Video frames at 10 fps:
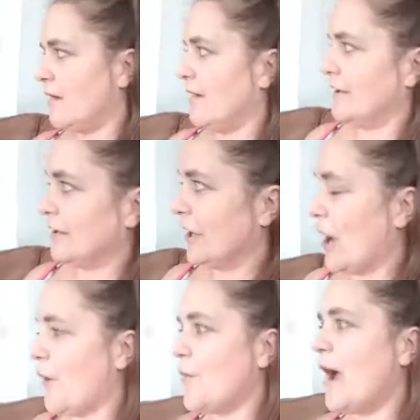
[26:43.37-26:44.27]
You
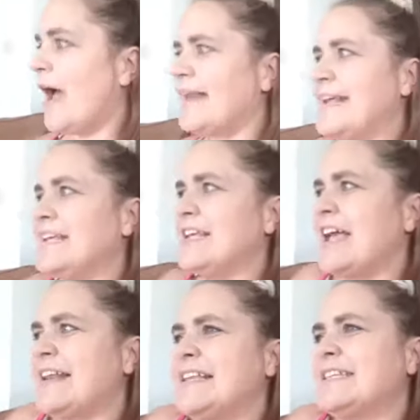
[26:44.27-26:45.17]
know, and it
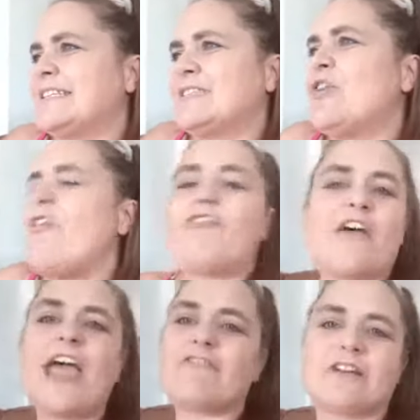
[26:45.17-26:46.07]
and it's not
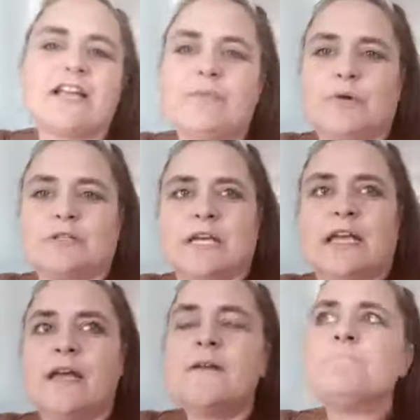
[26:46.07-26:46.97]
fair on anybody,